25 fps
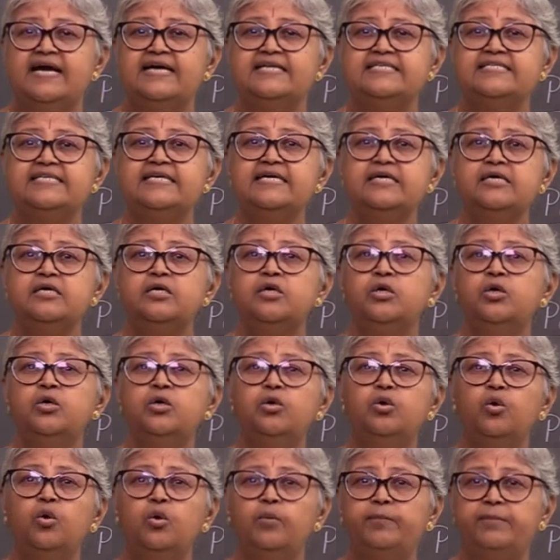At a
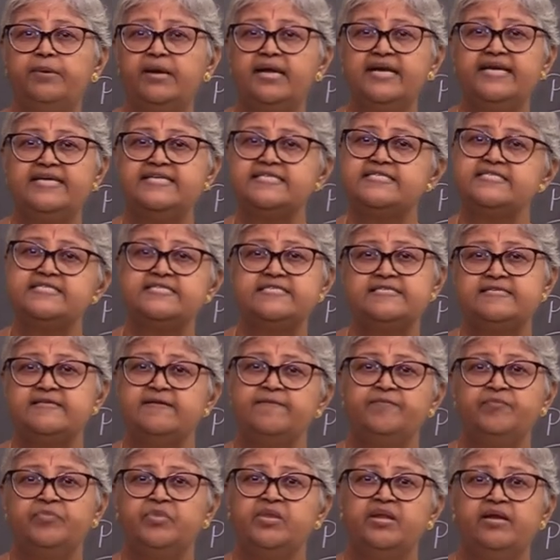low
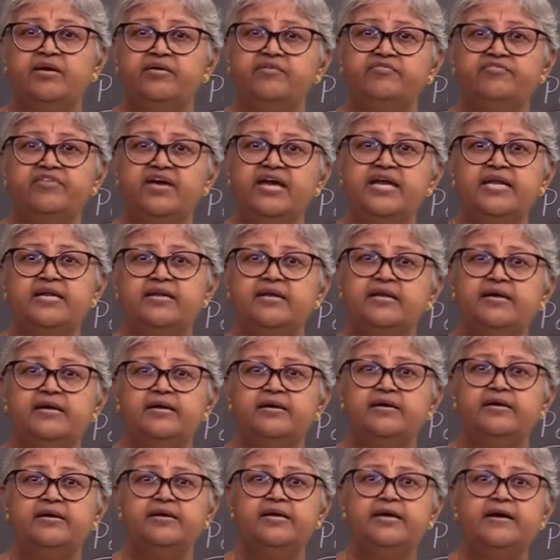price. Fine.
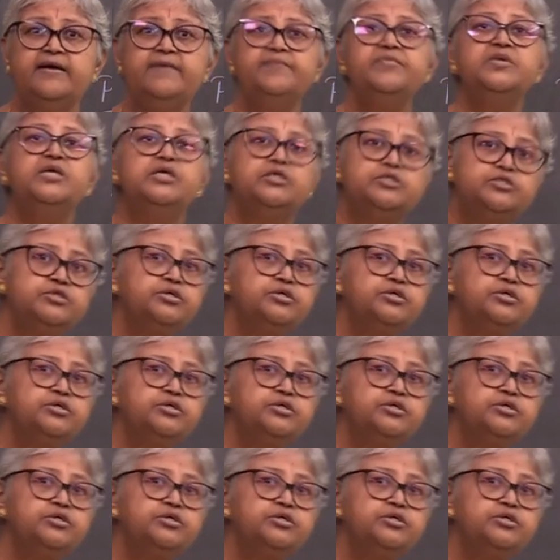Yeah.